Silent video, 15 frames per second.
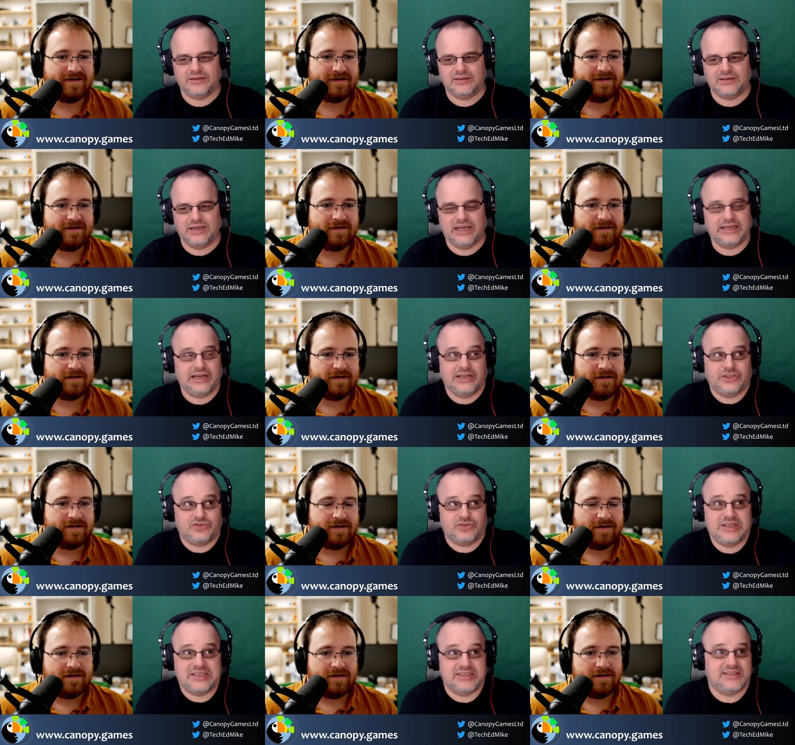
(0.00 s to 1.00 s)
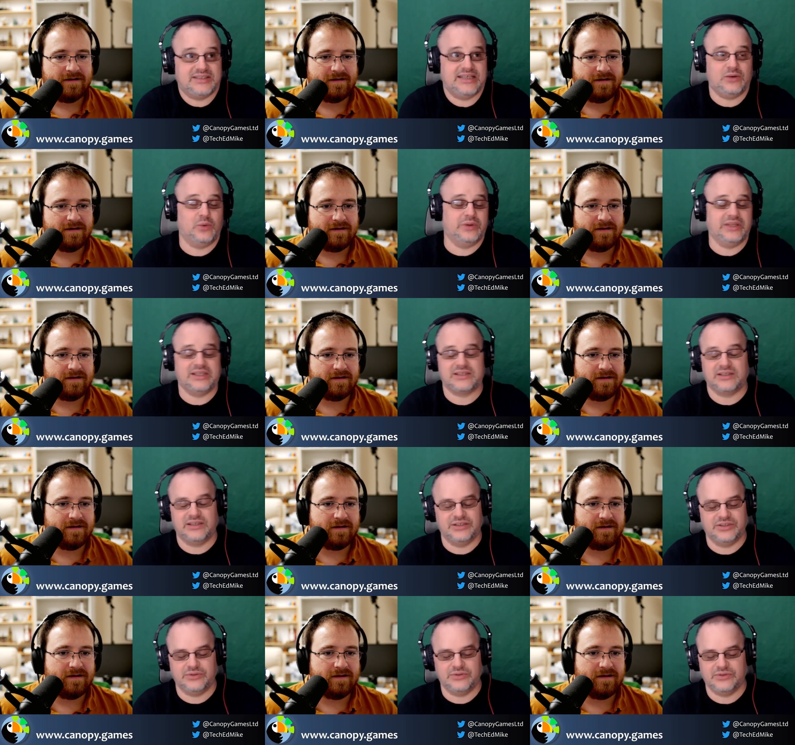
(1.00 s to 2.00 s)
Speaker 1: I, I dread to think what that's going
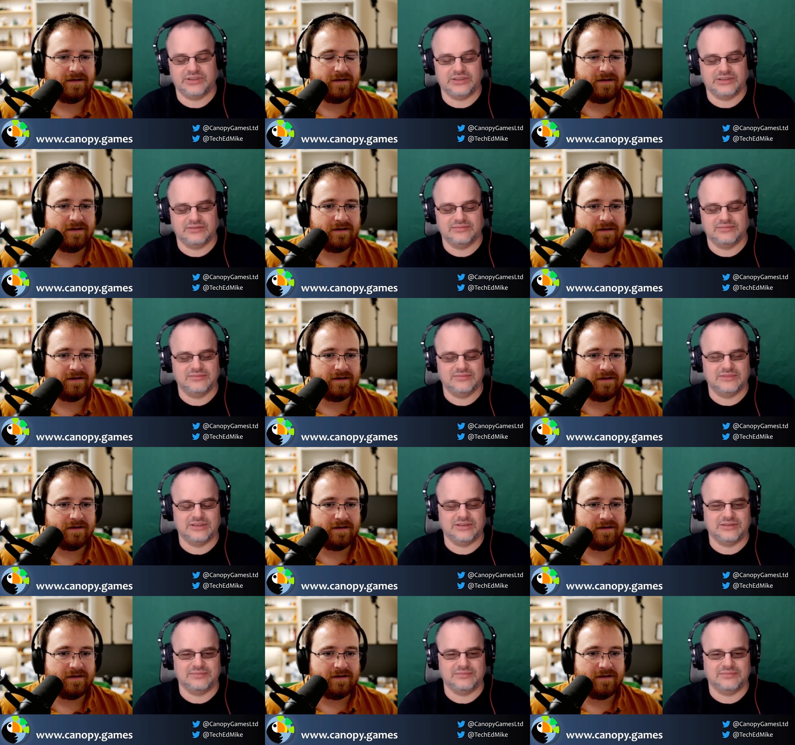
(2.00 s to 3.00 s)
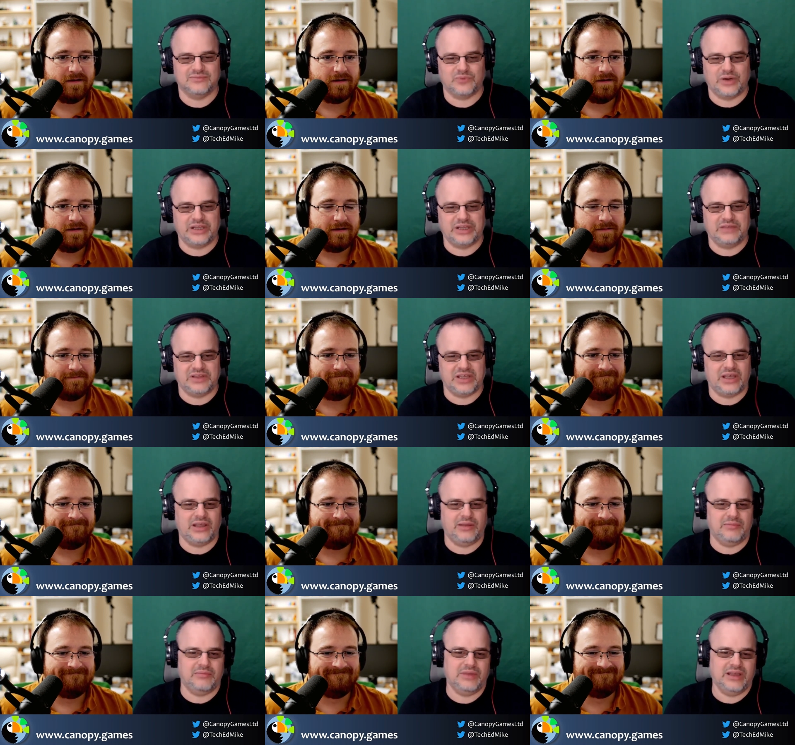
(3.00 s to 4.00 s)
to do to the to the running of the
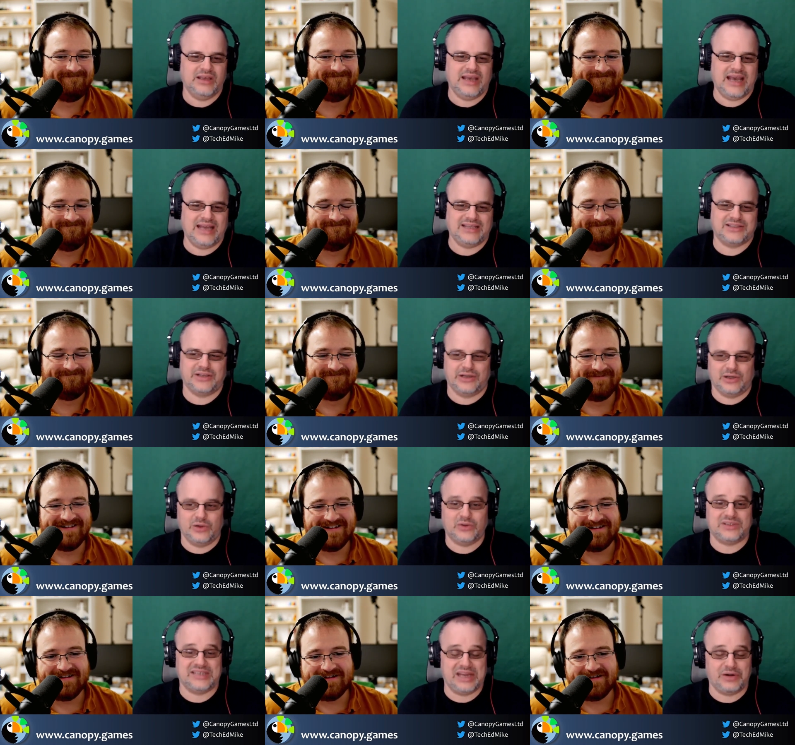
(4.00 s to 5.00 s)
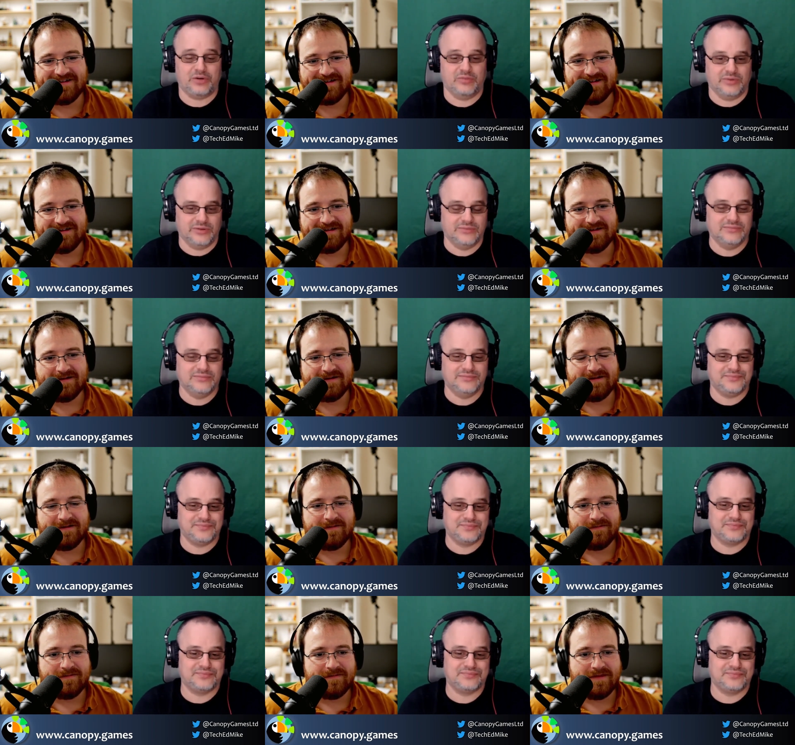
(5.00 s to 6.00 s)
game, and it's going to look terrible.
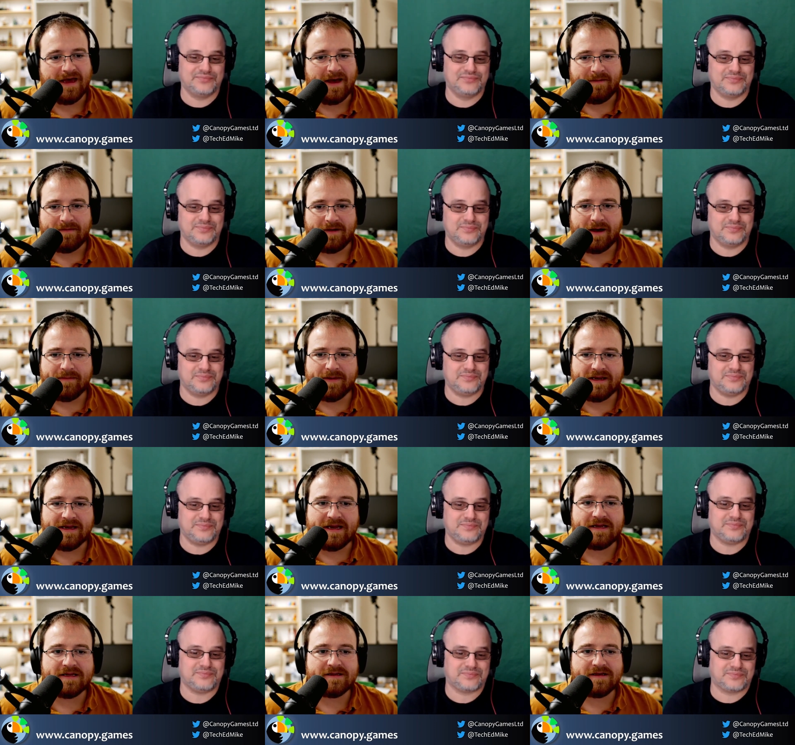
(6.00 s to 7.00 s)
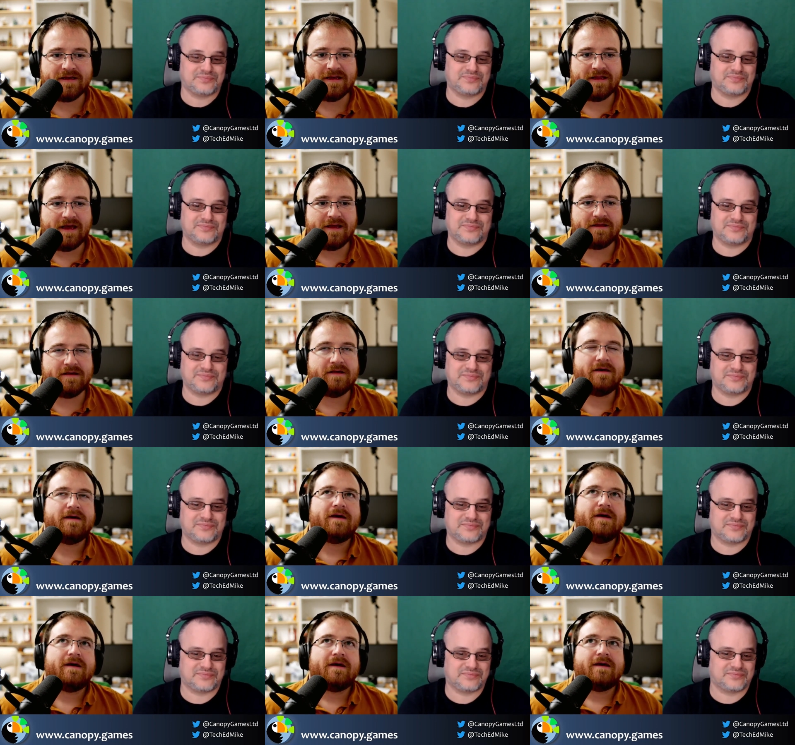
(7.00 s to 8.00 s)
Speaker 2: Yeah, I mean, it does. It
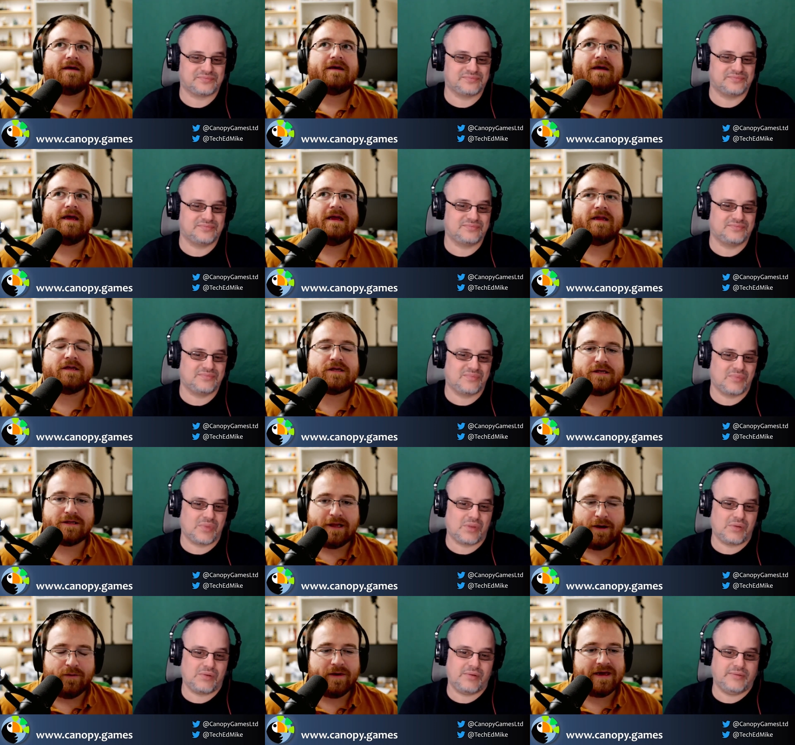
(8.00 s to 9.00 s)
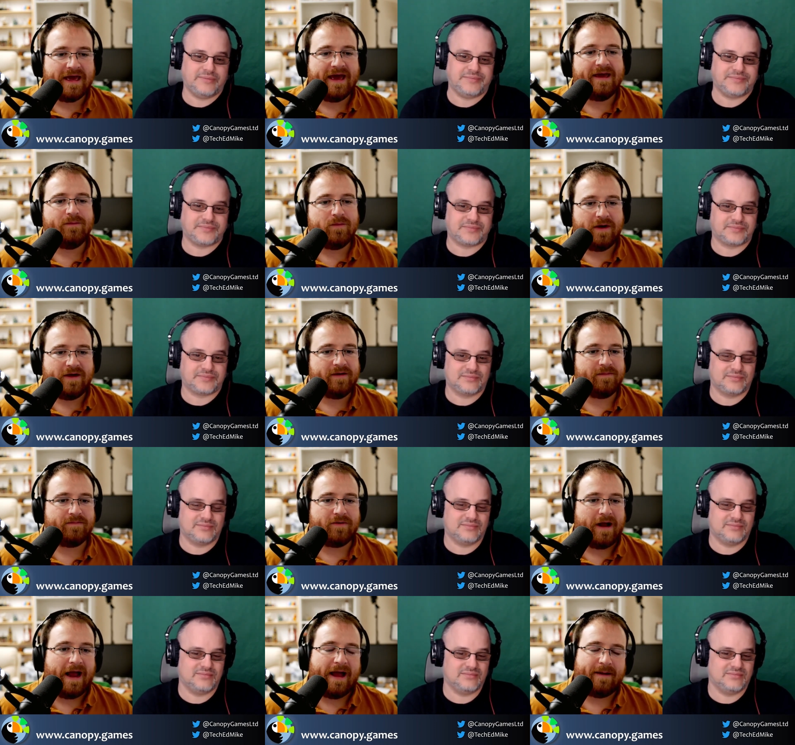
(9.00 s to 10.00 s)
in a slower game where
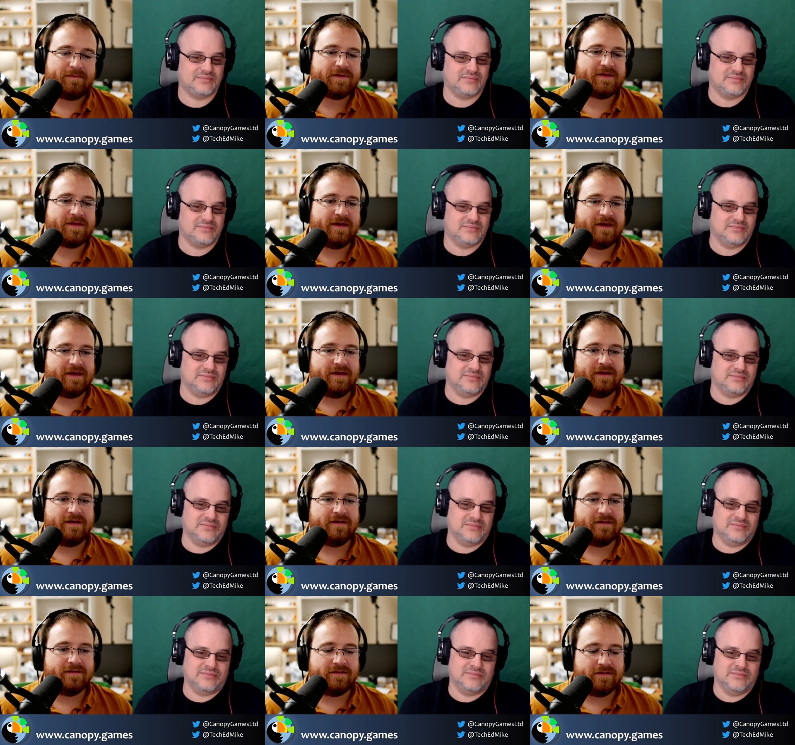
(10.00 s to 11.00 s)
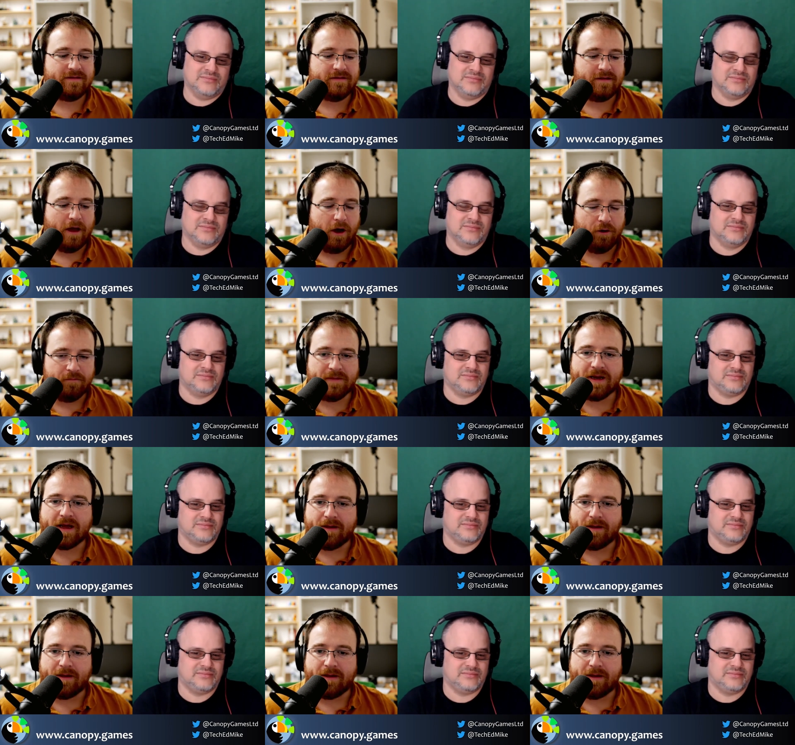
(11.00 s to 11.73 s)
perhaps the opening up